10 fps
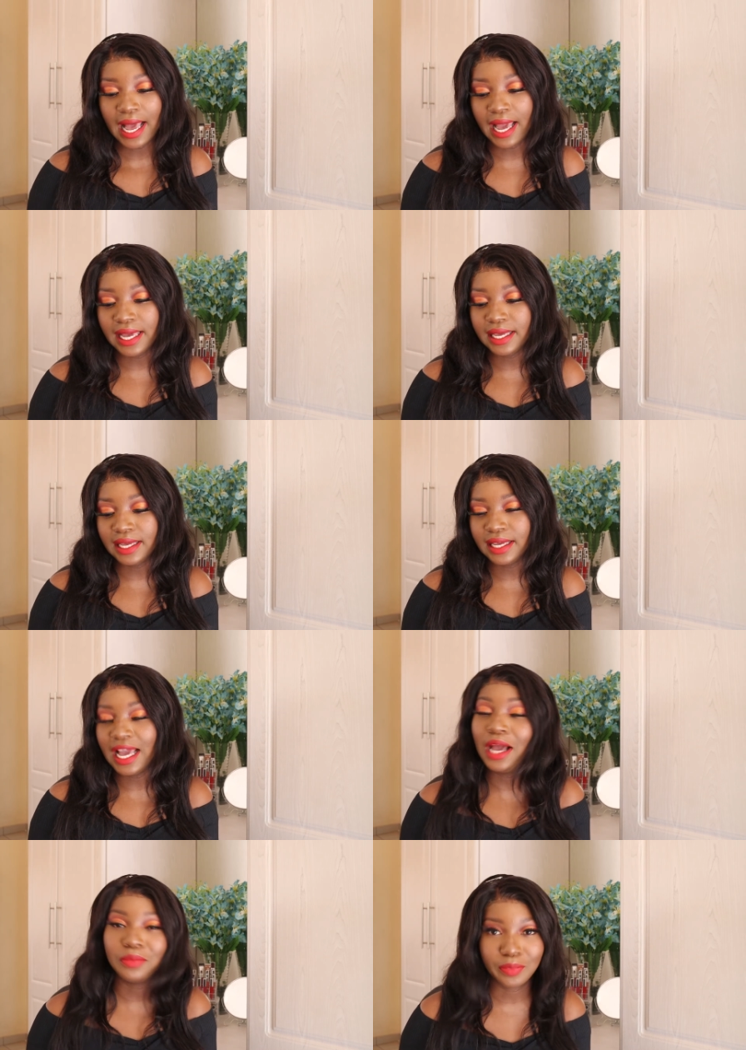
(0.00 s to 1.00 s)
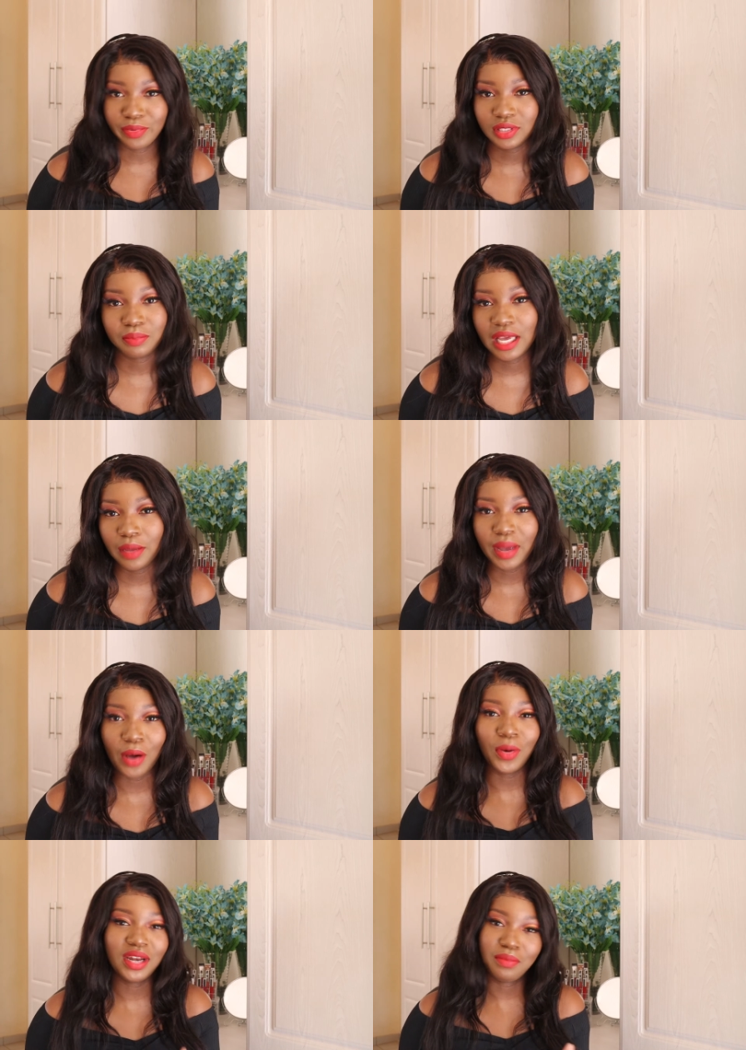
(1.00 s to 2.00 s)
I am a boss babe.
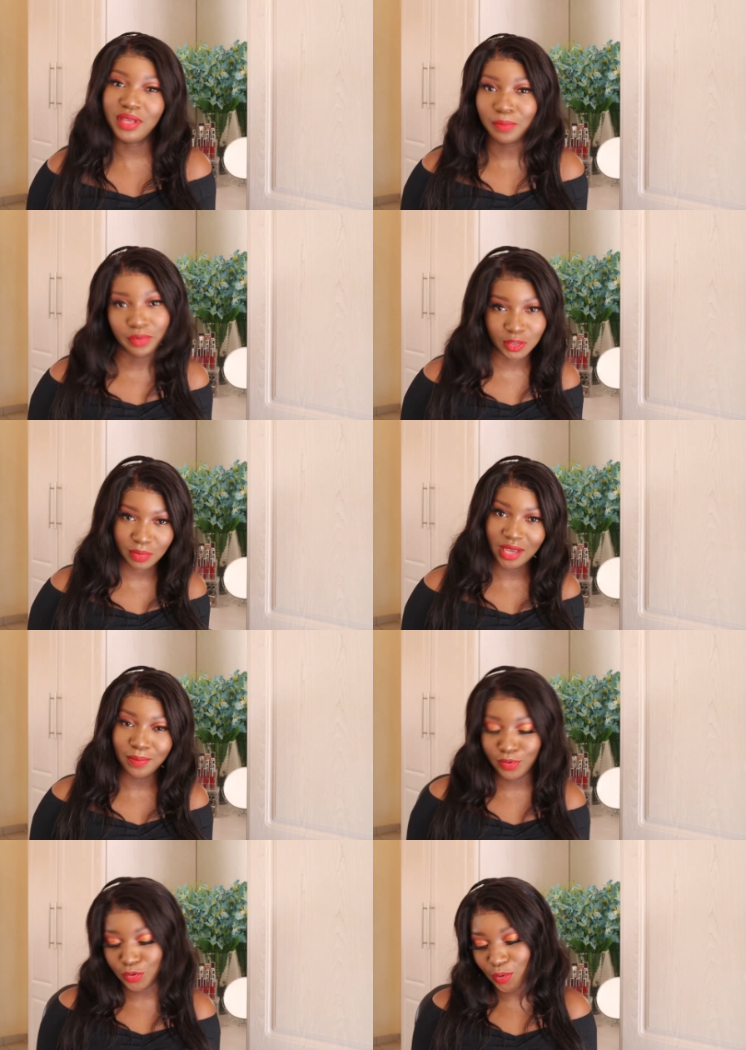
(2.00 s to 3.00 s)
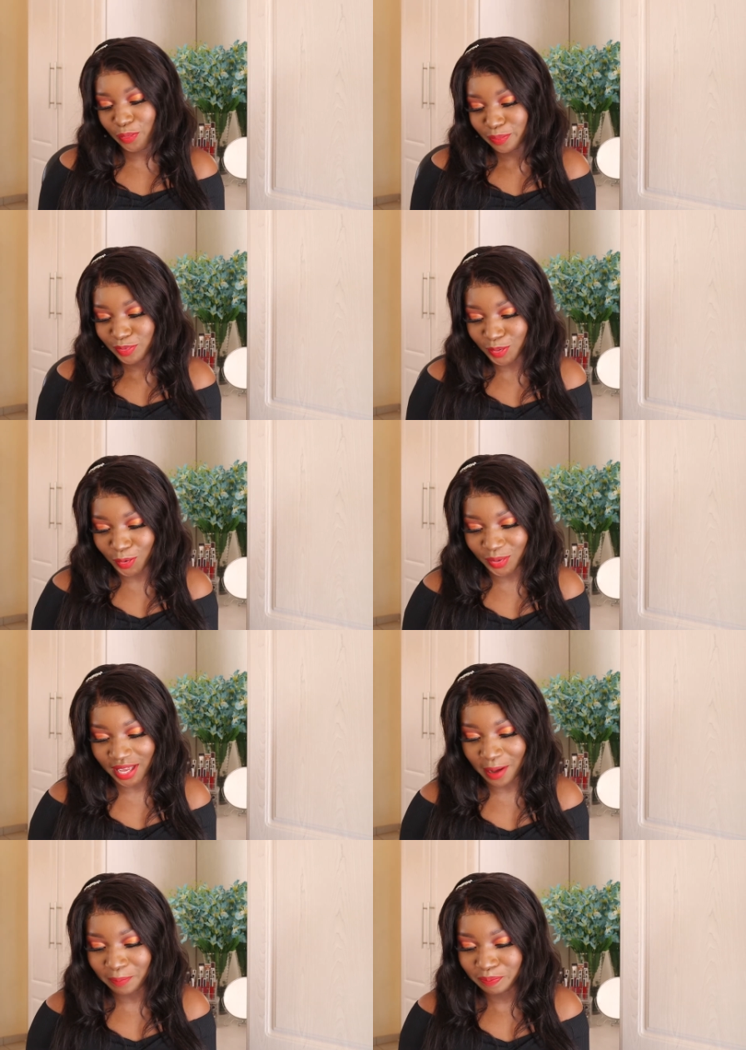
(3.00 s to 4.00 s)
I want to be a boss babe, you know. So
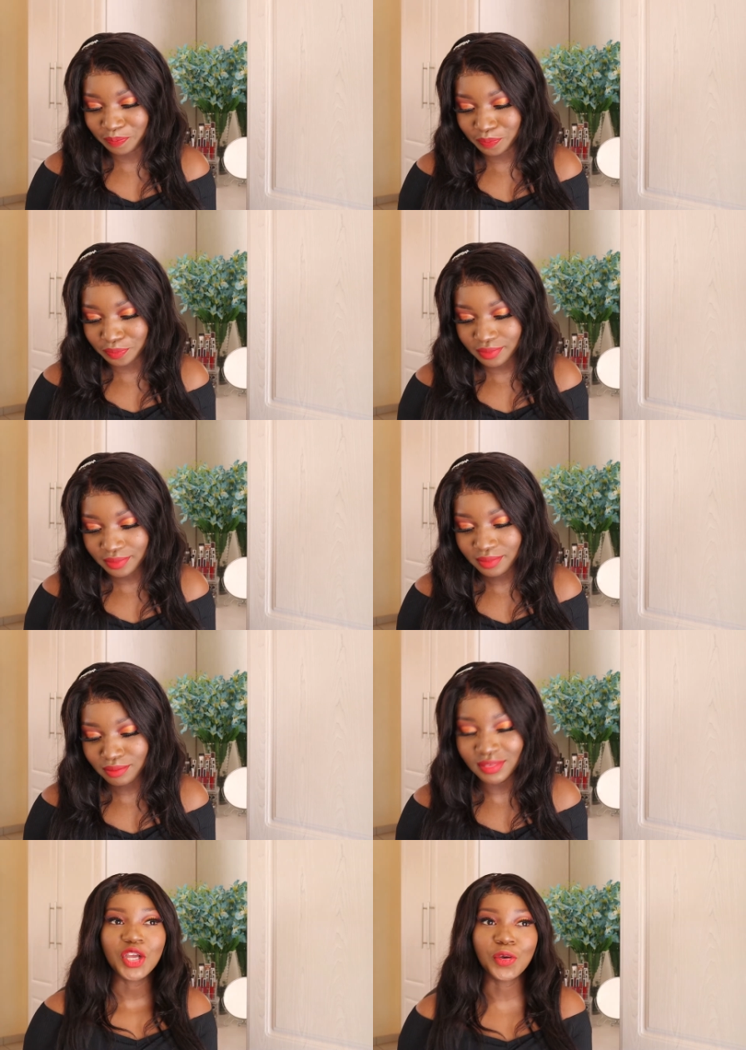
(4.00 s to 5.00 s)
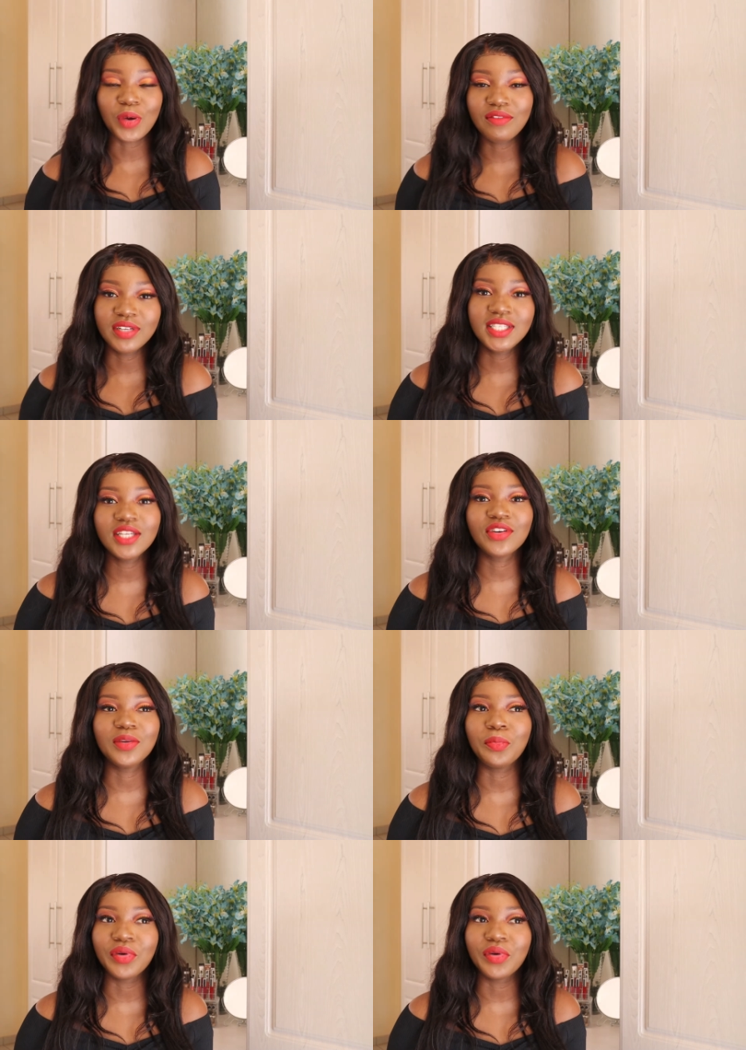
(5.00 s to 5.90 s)
yeah. You have a secret